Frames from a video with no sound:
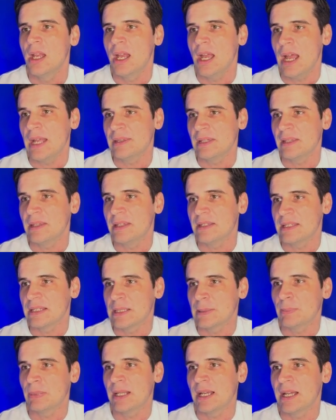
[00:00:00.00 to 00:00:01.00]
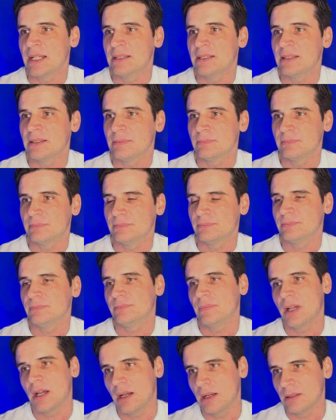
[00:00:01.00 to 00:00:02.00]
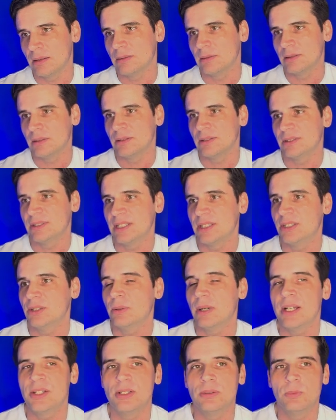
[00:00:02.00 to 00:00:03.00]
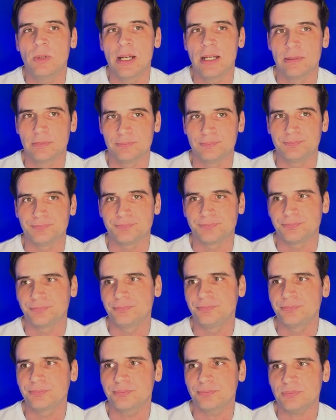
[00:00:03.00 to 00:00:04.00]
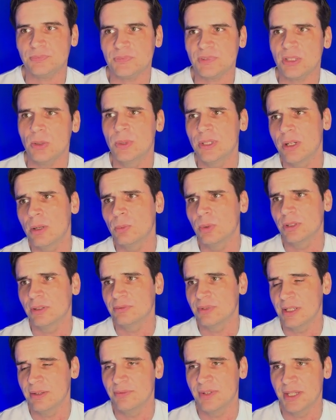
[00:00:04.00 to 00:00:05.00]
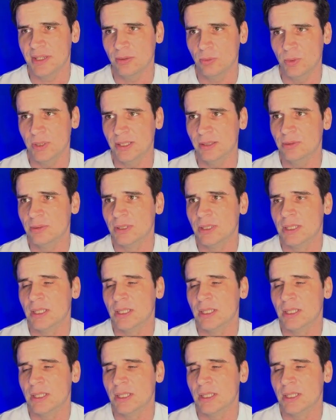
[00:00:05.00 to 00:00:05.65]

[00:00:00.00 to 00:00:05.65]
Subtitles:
And then there's this planned situation where we don't want to reinvent the wheel.